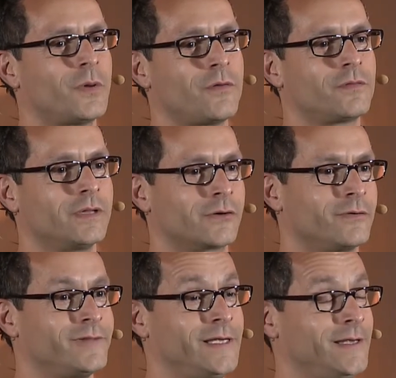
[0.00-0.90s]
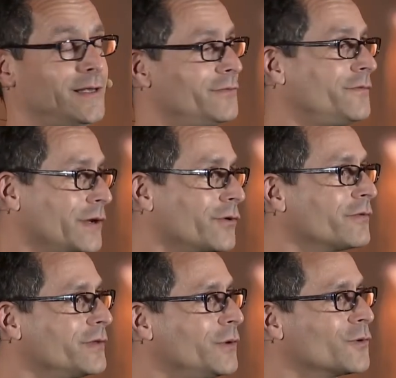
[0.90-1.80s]
both literally and
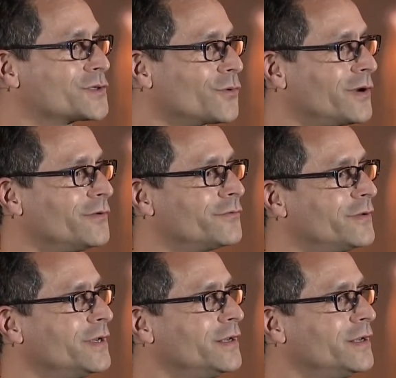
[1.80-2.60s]
figuratively, we're sort of